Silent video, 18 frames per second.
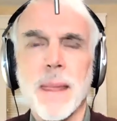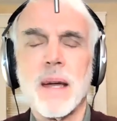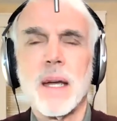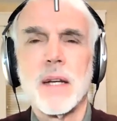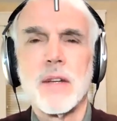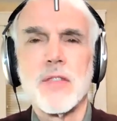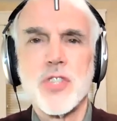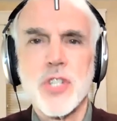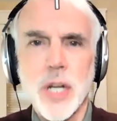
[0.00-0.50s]

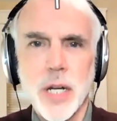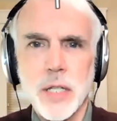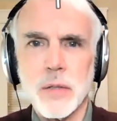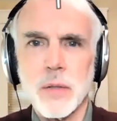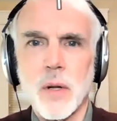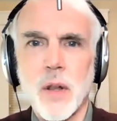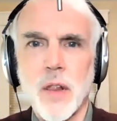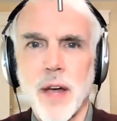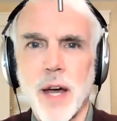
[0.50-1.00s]
In
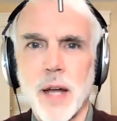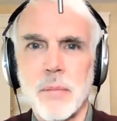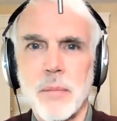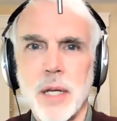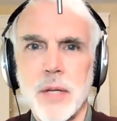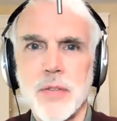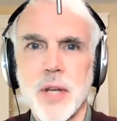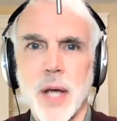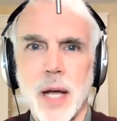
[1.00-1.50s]
general, that
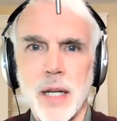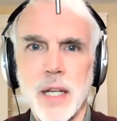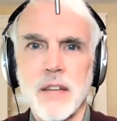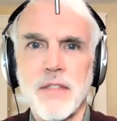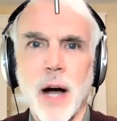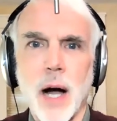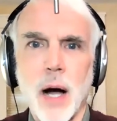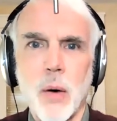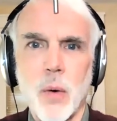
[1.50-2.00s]
means any
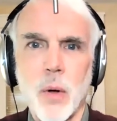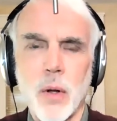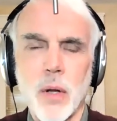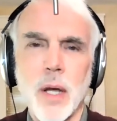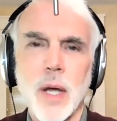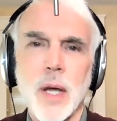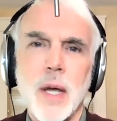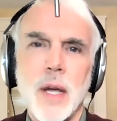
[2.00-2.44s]
vowel